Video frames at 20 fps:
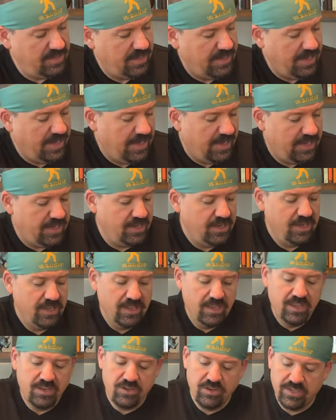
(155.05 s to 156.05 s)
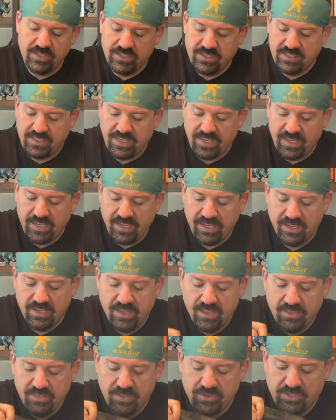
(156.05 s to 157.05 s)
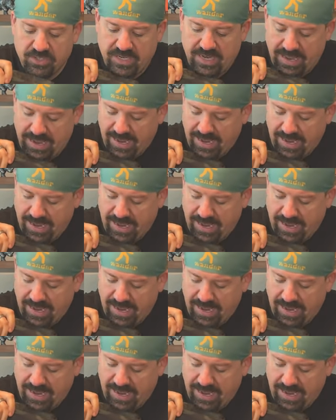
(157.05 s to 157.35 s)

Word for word: And you can see there's an